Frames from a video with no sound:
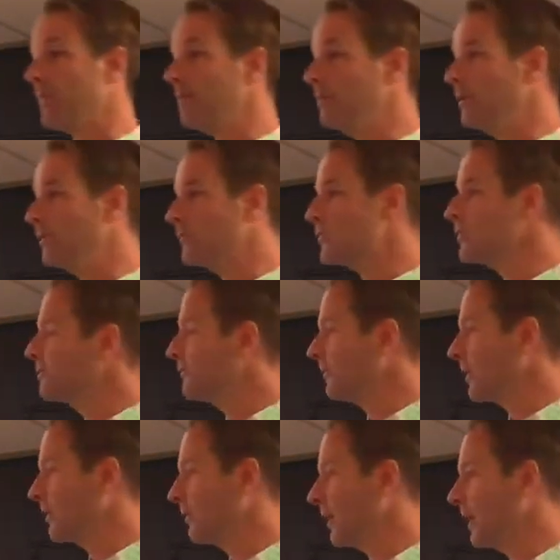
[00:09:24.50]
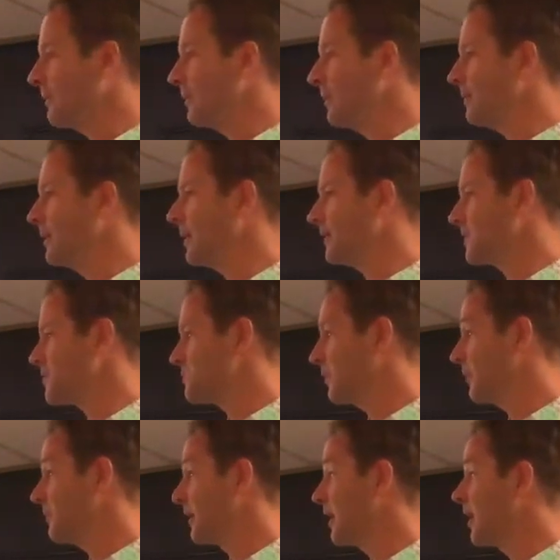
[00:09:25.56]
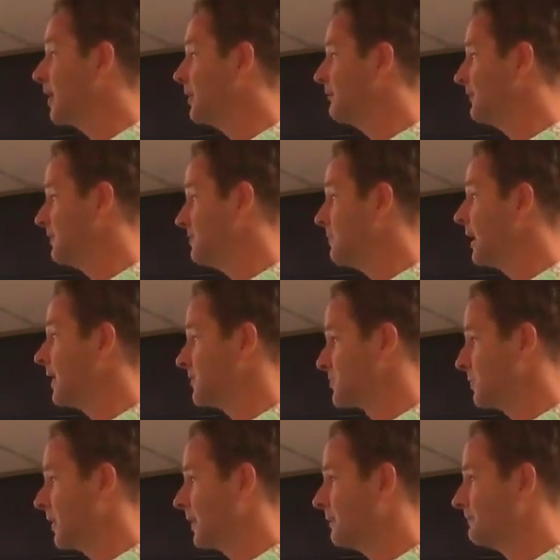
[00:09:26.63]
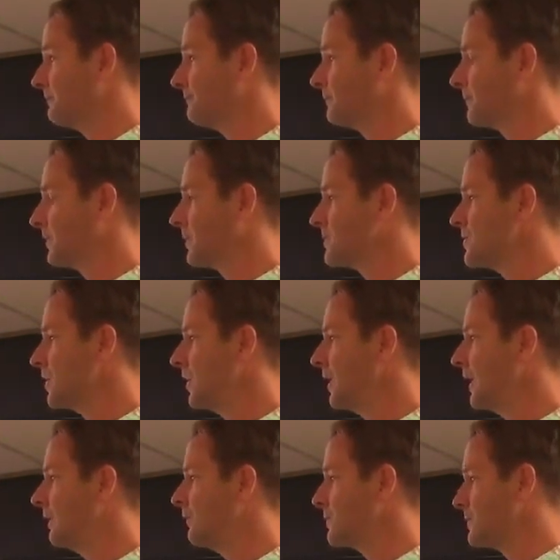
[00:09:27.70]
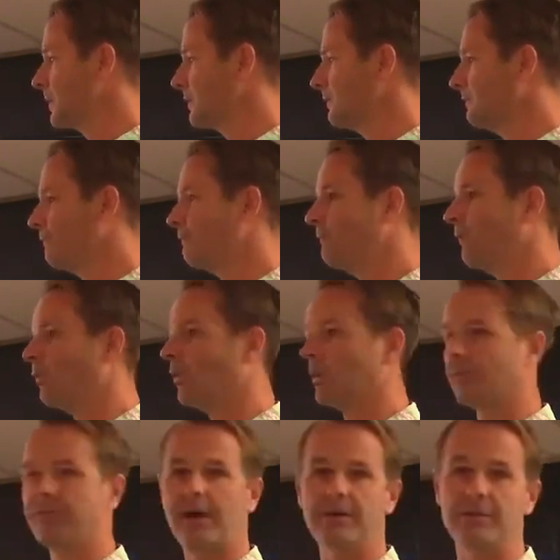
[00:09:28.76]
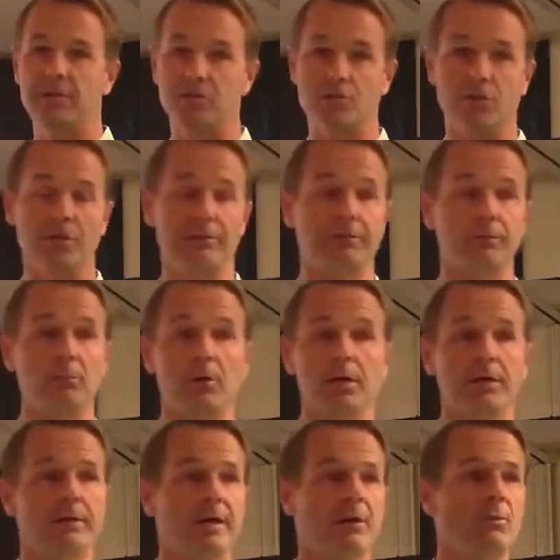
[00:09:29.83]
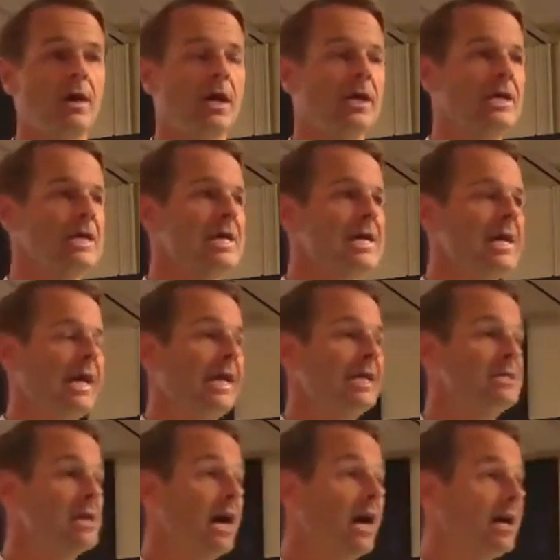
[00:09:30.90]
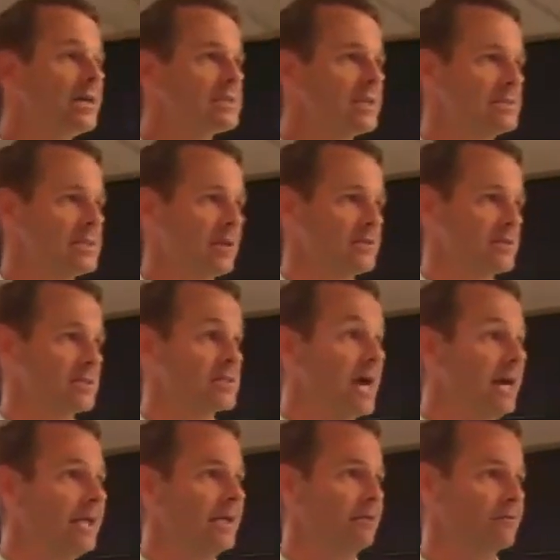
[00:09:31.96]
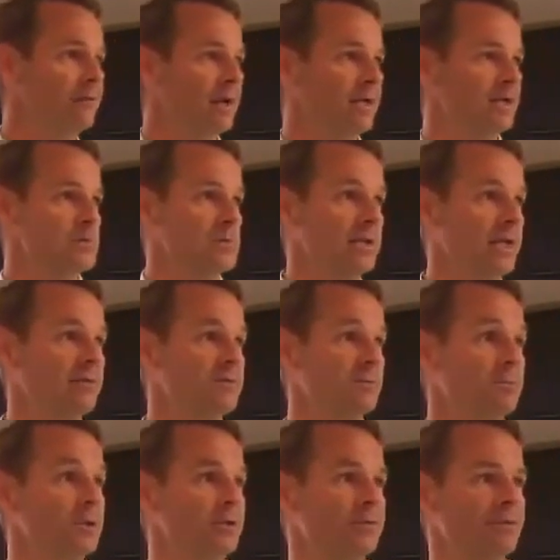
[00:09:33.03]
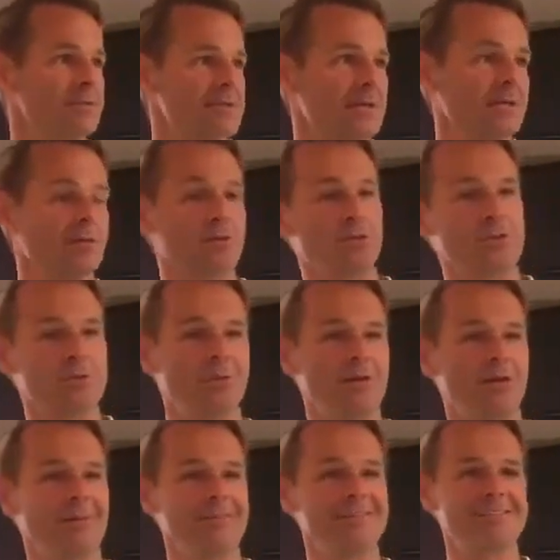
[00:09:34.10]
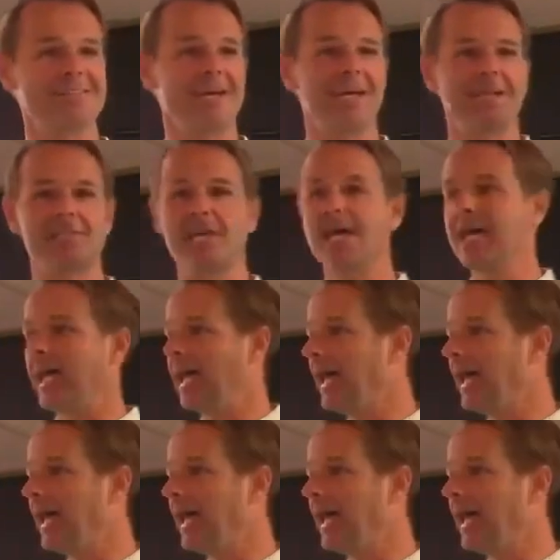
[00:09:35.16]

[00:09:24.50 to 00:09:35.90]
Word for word: They move super far away, maybe at this point about 150 miles away. So it was like four or five days journey from where they went. And to us, that sounds exciting and fun because we love to move. That's the kind of culture we are these days.